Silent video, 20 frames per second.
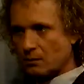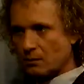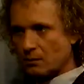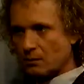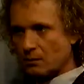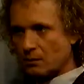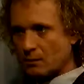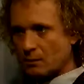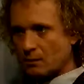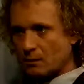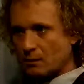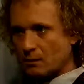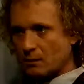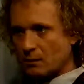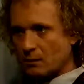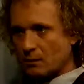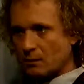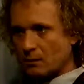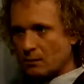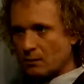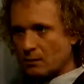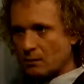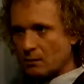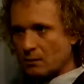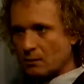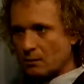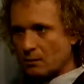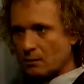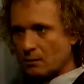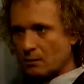
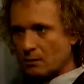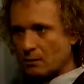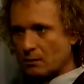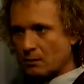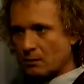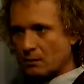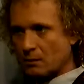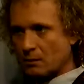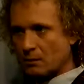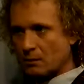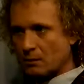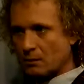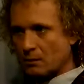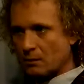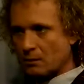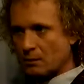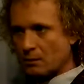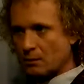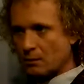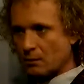Nothing is said.